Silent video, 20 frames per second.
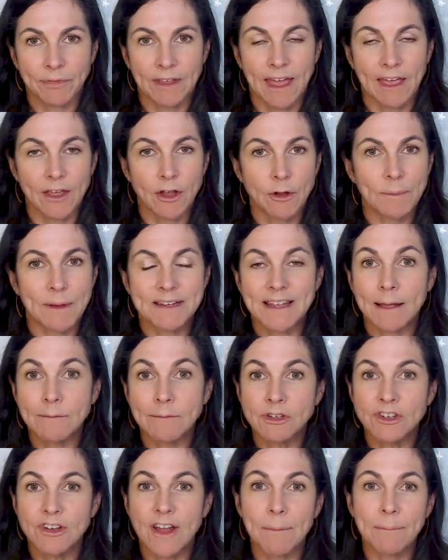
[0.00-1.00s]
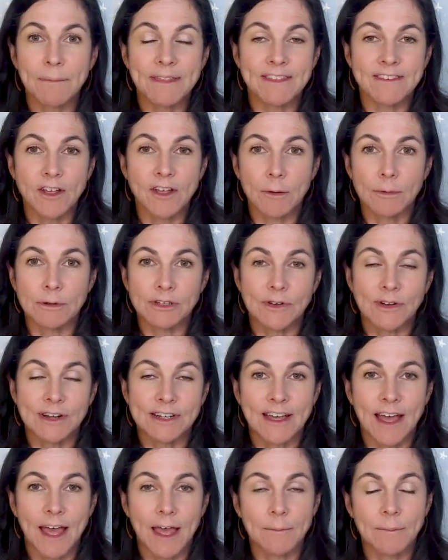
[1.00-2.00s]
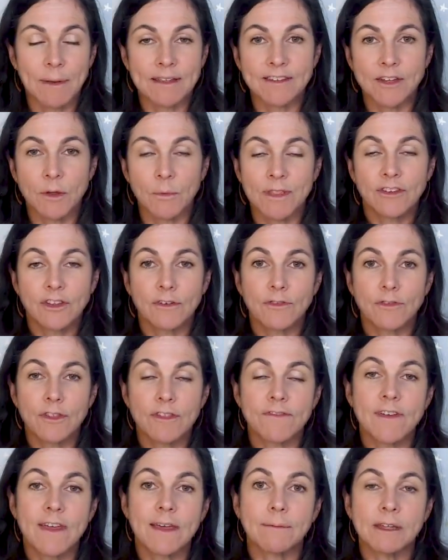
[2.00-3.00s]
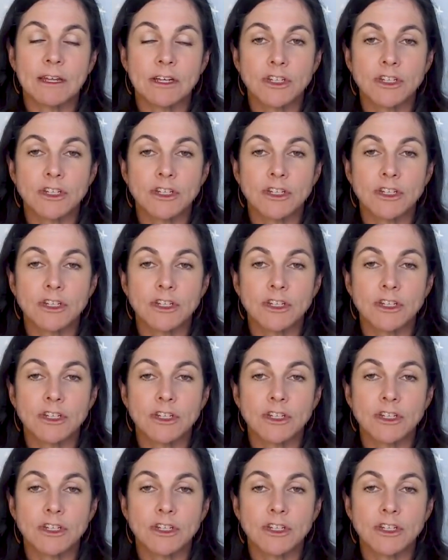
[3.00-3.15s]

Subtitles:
Okay, your bedtime should not be this arbitrary time based on what's good for the family.